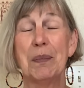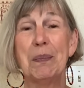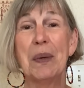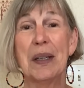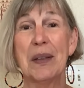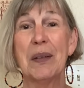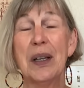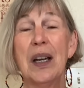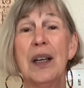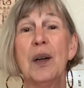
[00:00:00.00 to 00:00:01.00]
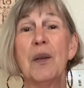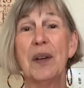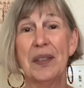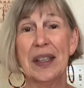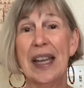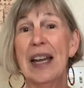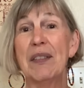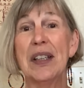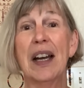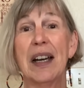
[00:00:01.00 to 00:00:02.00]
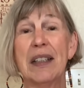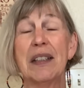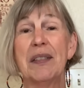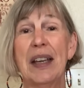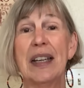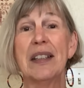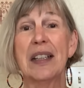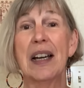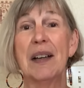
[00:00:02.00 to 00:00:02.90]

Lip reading: but with the caveat that